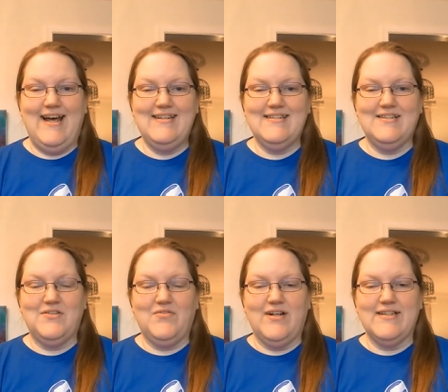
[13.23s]
Hi,
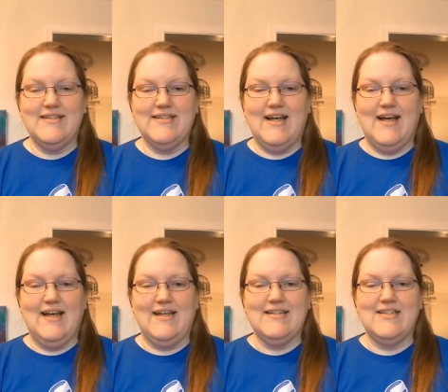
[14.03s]
Stitchy friends.
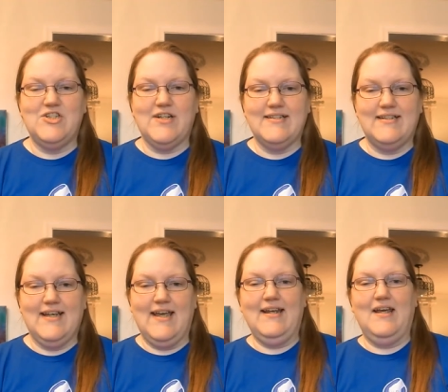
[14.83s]
Uh, it's Jessie
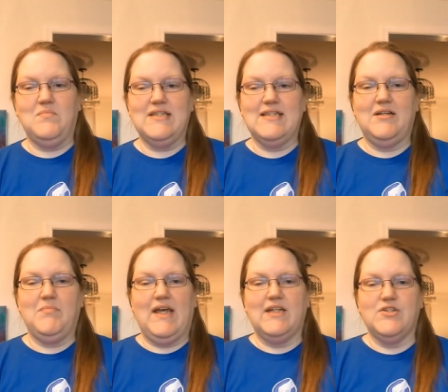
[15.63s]
again at Mislaid
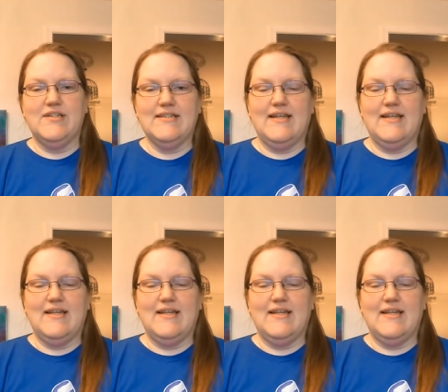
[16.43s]
Pages,